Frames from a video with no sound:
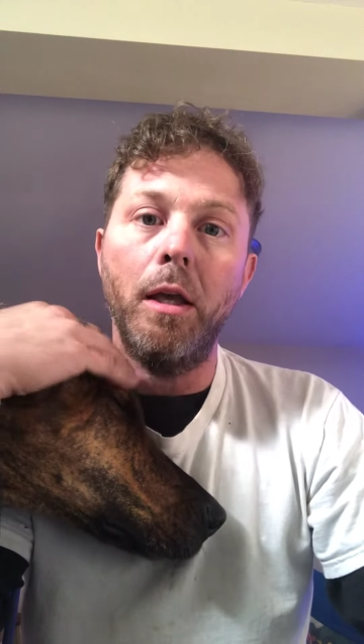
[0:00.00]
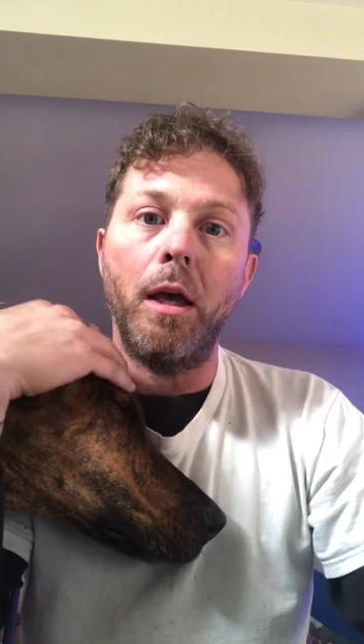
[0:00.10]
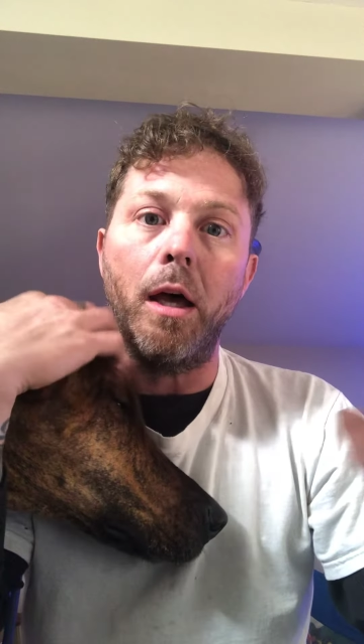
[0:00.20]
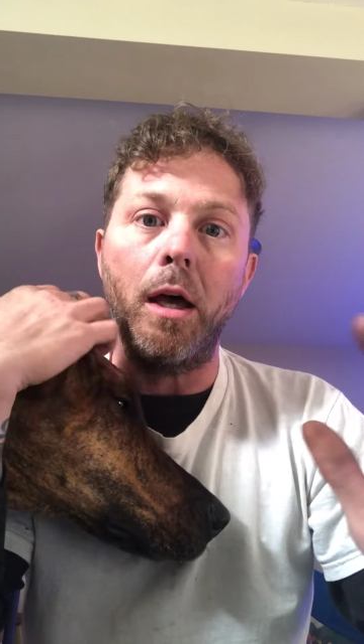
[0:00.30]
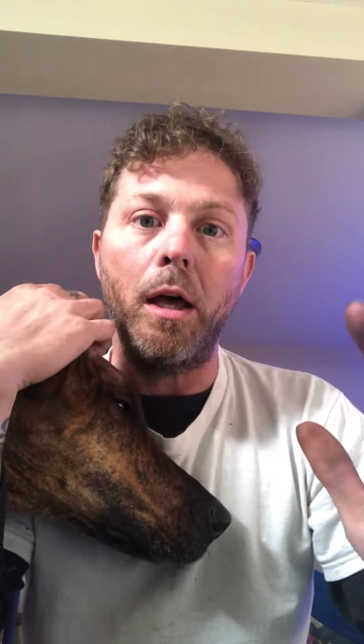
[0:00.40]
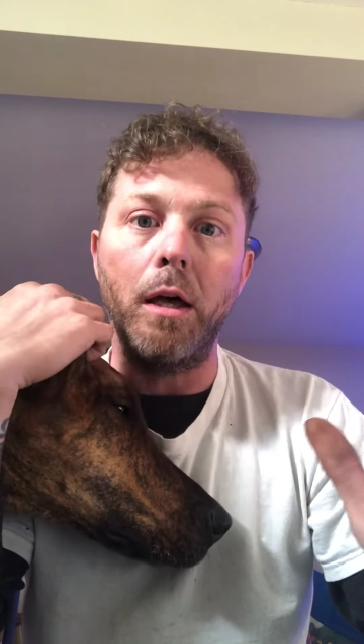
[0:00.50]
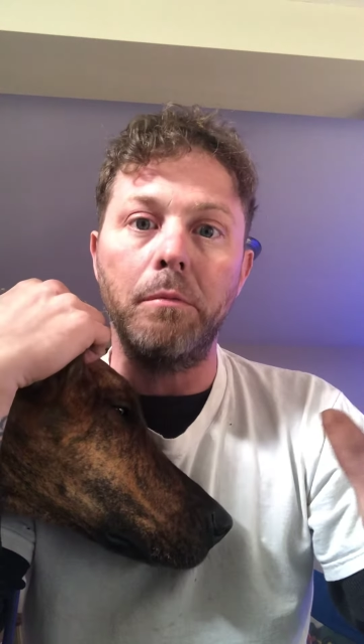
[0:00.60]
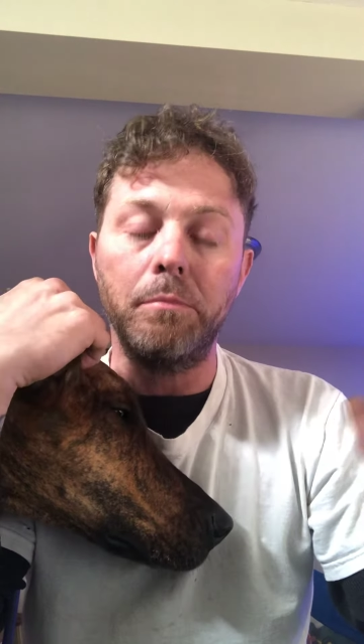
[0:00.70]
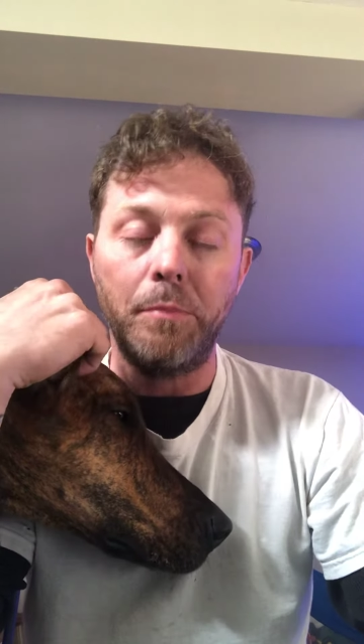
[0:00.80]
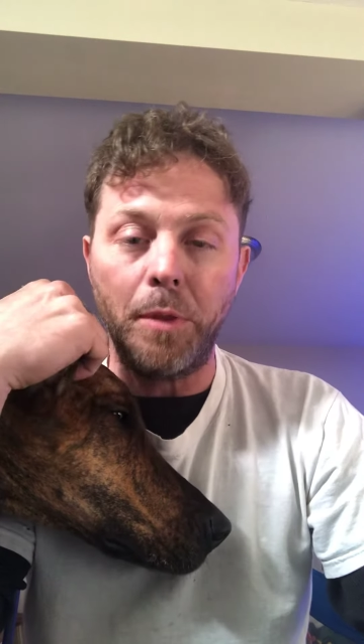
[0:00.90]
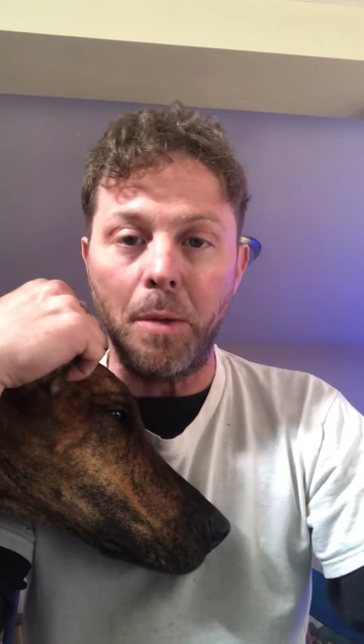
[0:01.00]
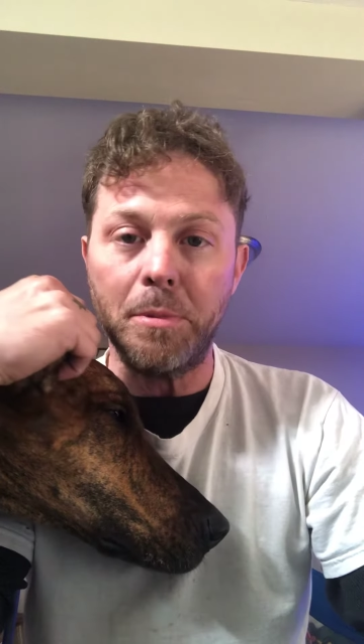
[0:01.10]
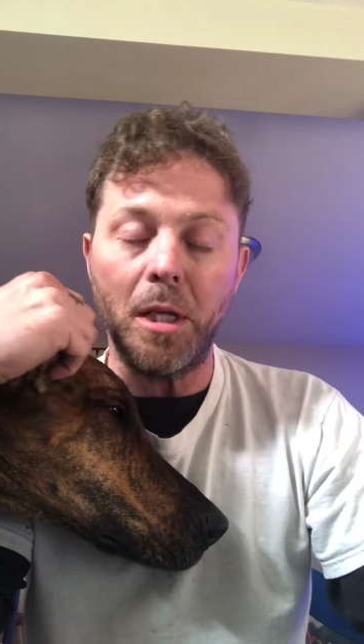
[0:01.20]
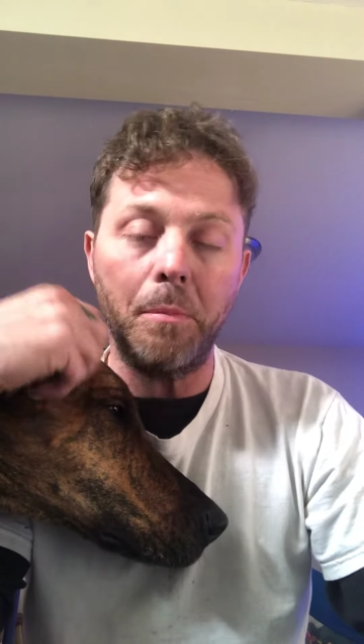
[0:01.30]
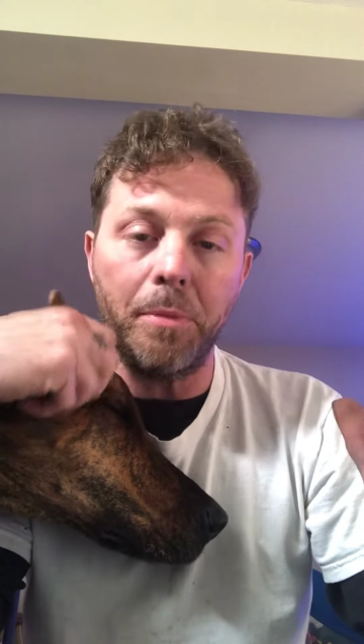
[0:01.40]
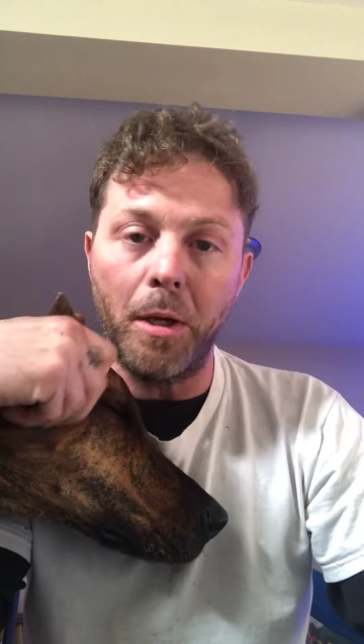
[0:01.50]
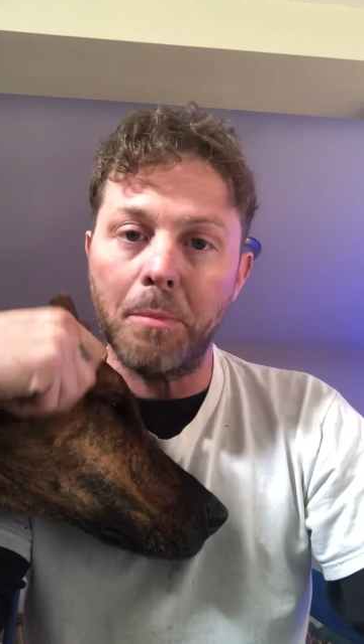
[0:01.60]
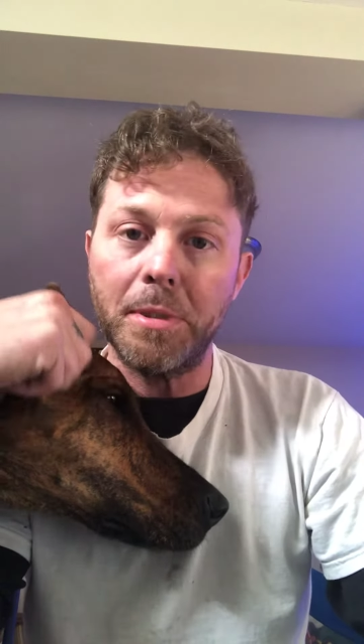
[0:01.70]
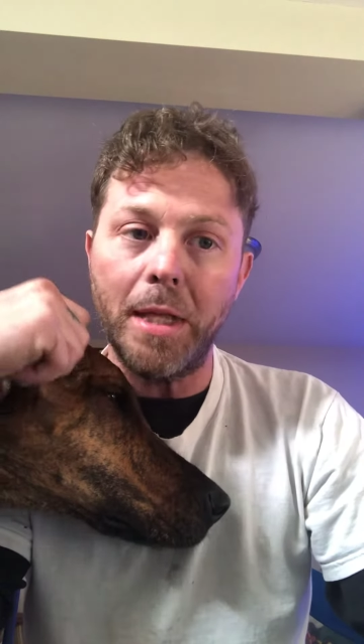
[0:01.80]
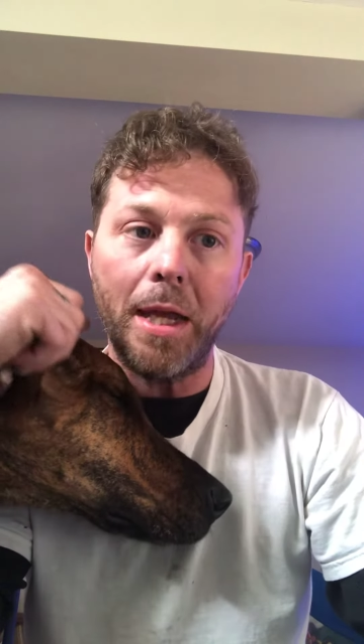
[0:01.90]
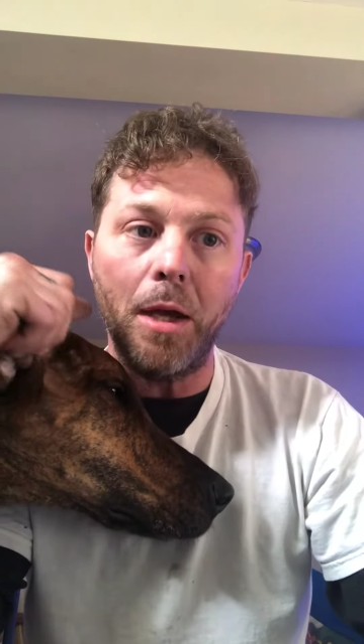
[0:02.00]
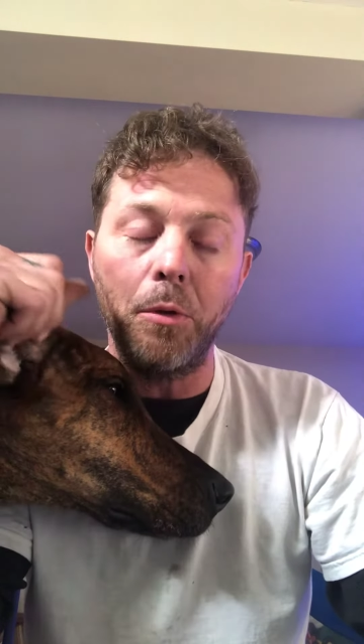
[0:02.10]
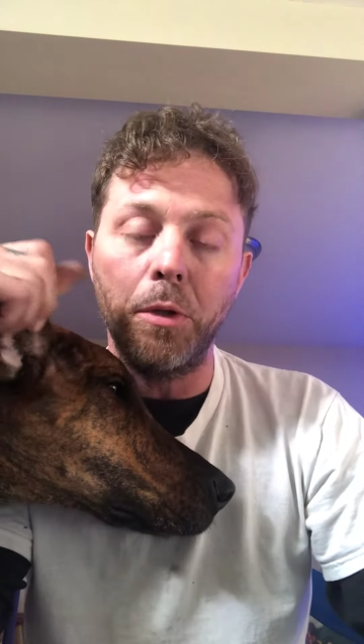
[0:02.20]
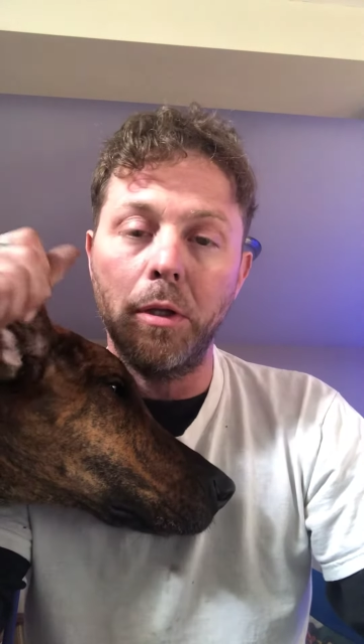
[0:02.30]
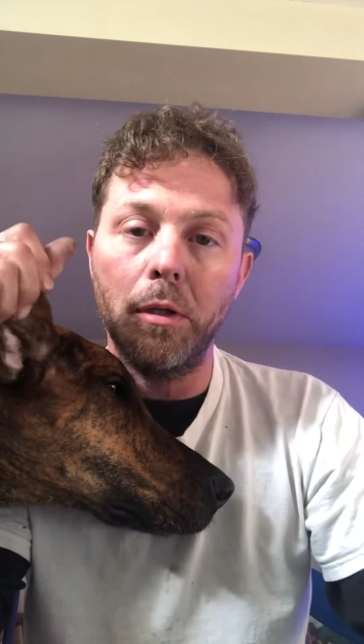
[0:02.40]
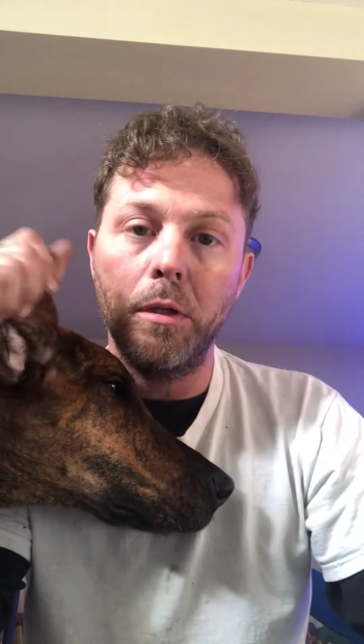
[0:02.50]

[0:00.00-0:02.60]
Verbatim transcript: uh, thumbs up, thumbs down.